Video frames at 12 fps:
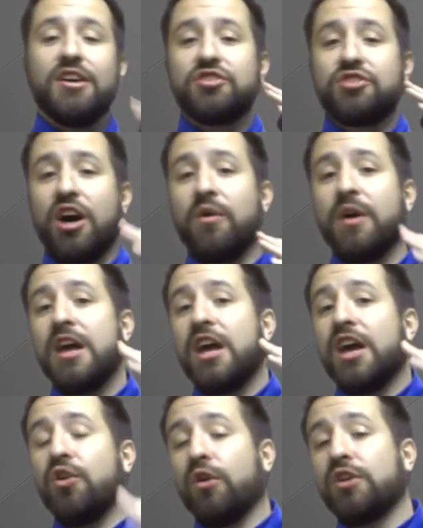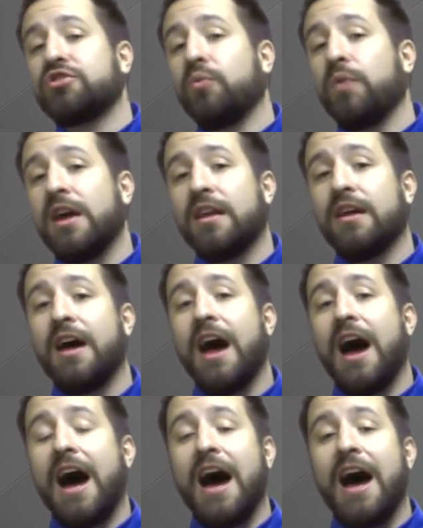So, in order to win,
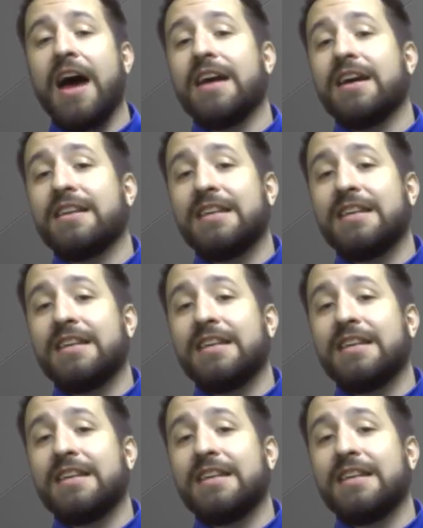I